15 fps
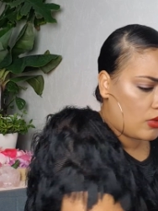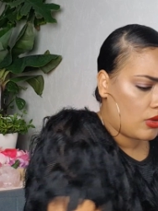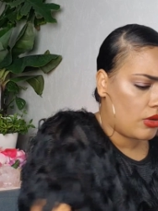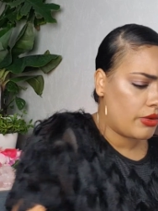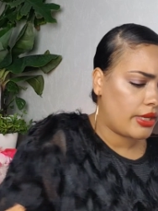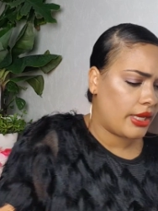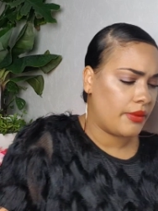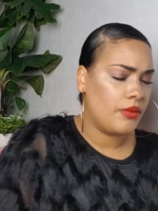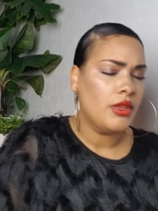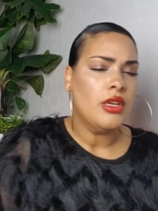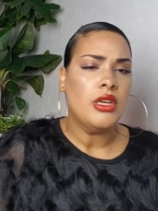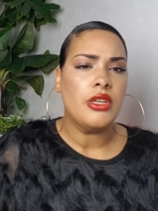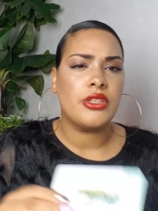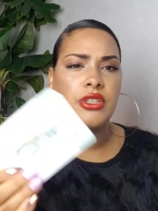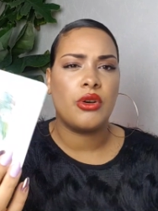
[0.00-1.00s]
Okay,
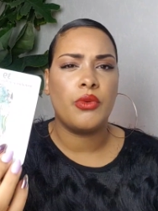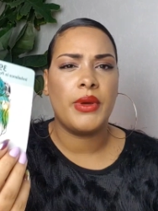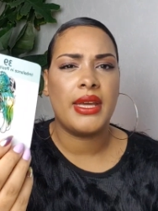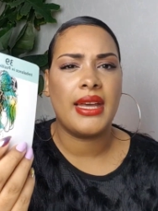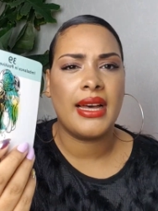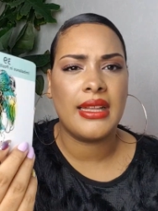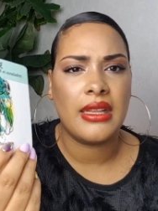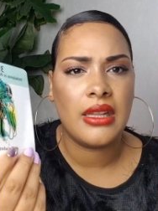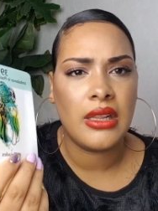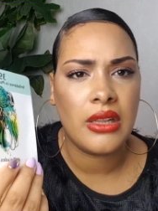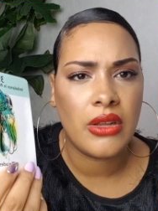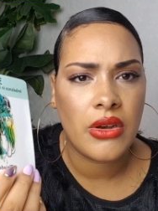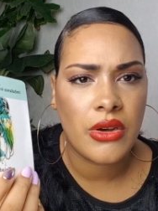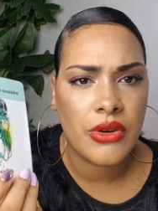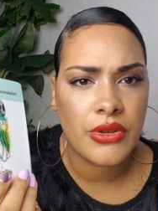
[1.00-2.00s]
so we got
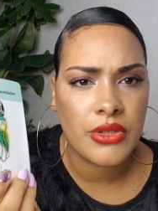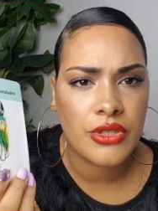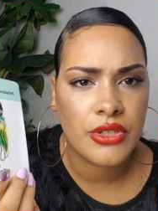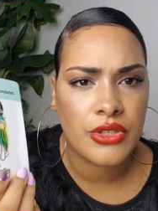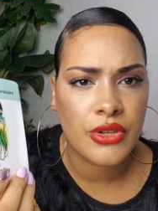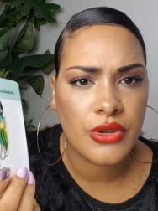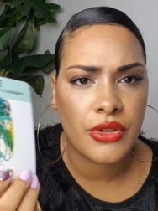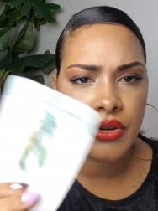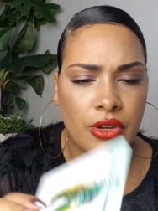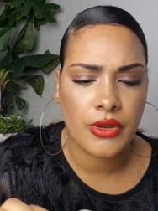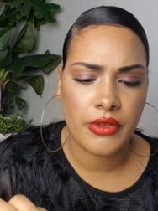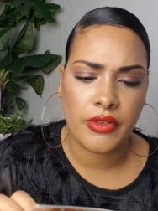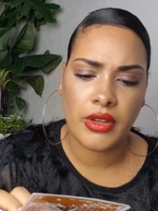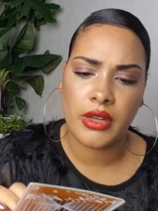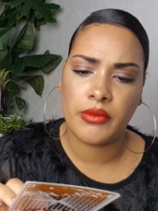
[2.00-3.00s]

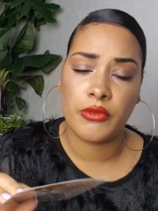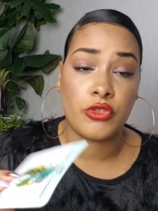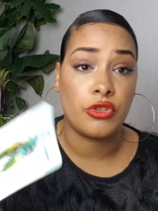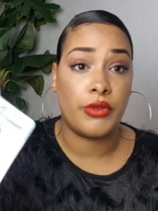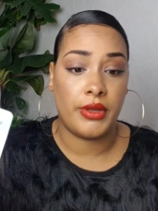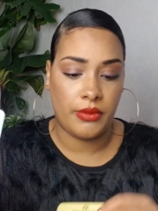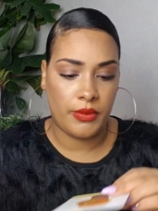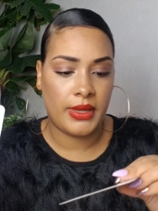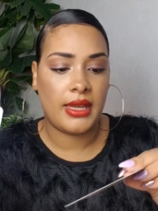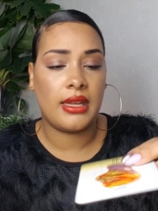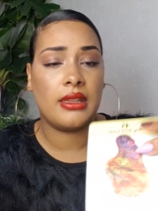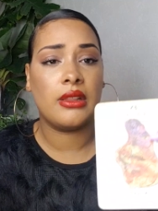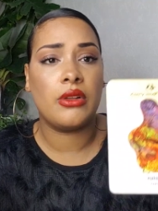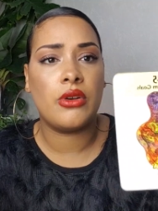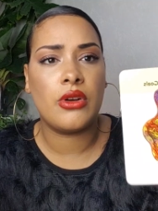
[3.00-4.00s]
long-term, um, sorry, we
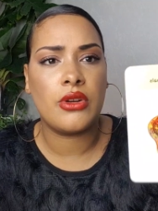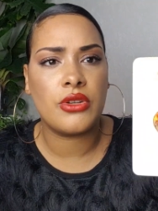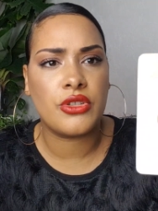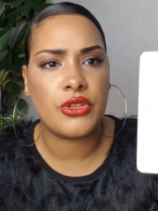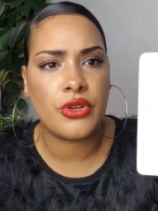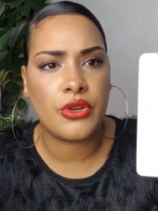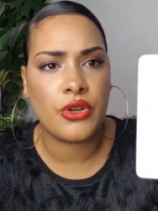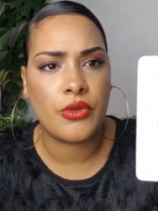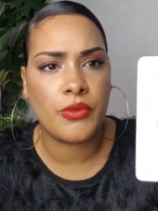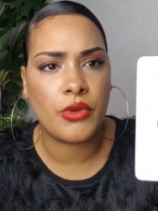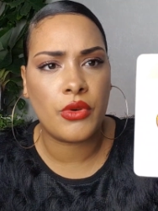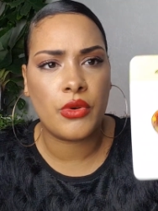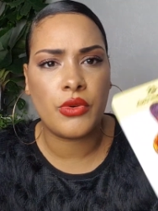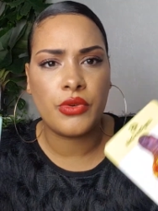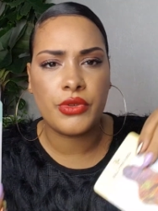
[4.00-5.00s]
got long-term
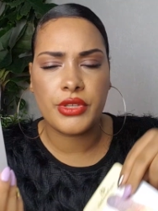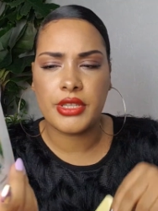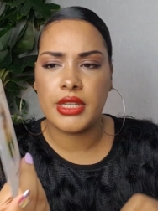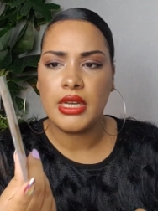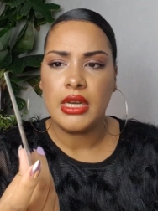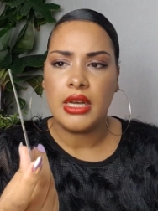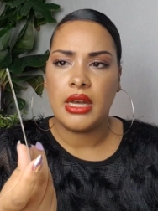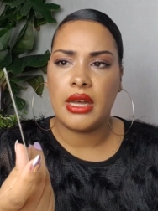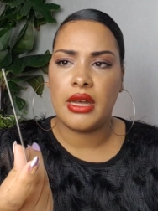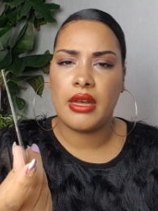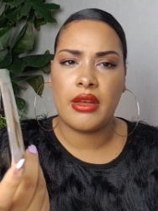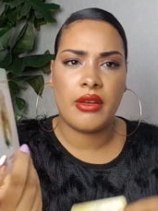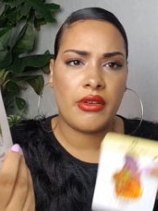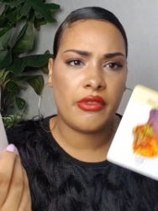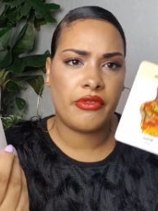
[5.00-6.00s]
goals,
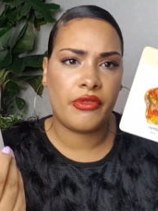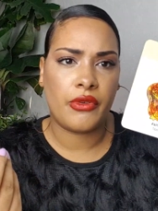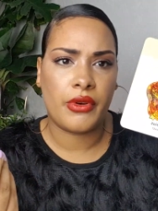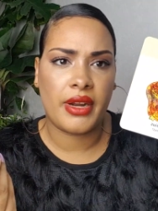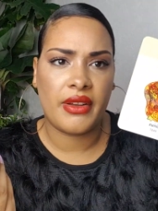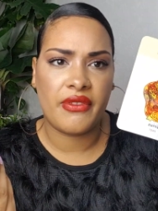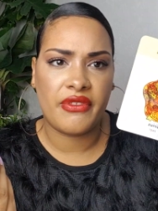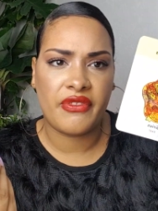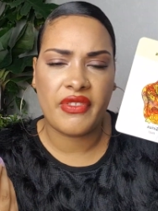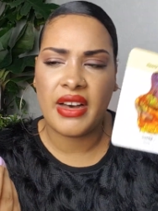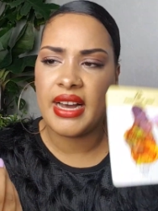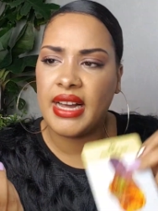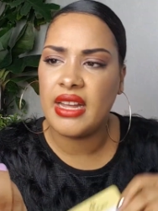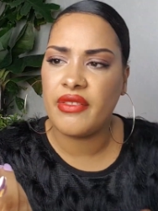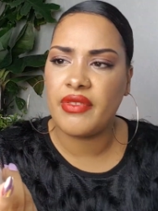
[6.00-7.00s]
uh, four and
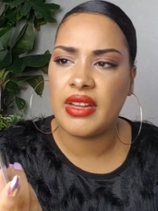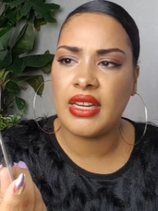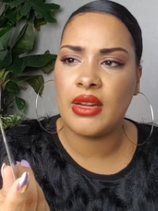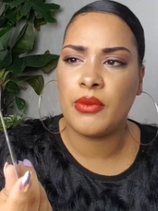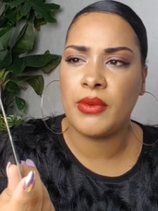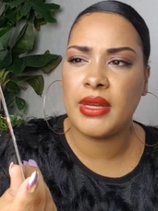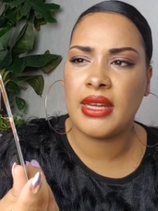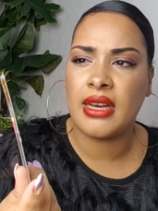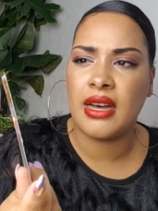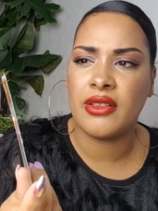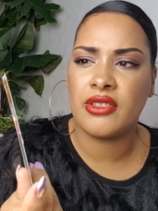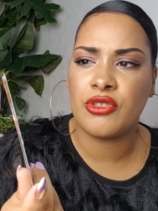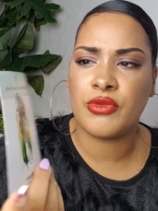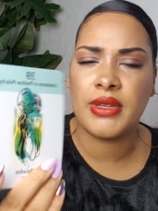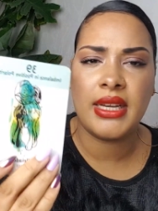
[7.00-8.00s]
five, and then we
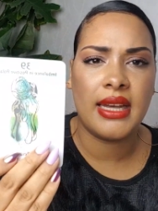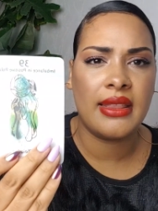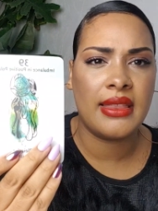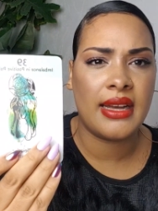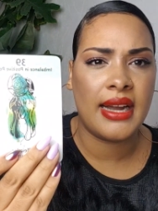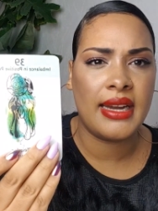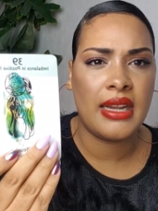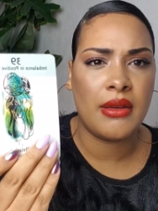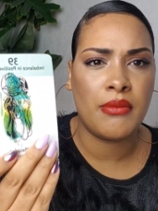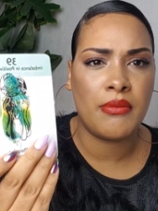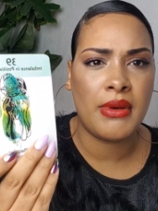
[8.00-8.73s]
got three and nine in